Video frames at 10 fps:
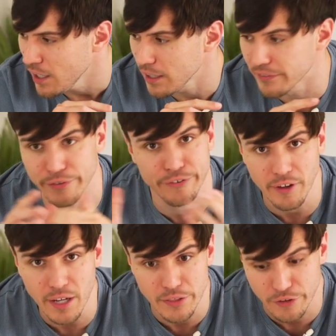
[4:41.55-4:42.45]
It's a
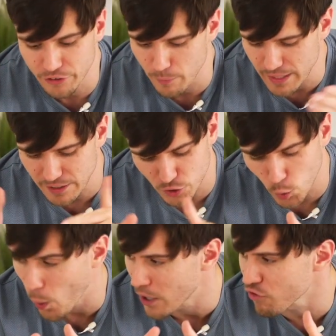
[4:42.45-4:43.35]
sign that something isn't
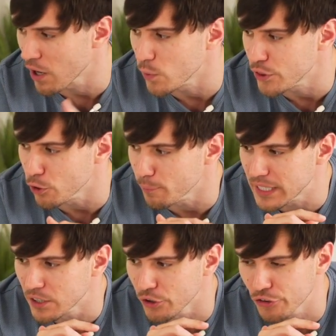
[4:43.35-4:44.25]
quite right with your
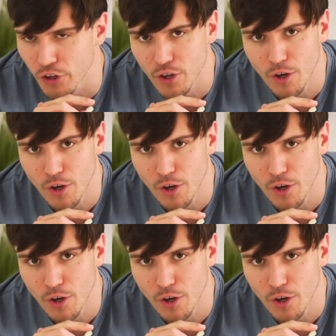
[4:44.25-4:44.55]
meals,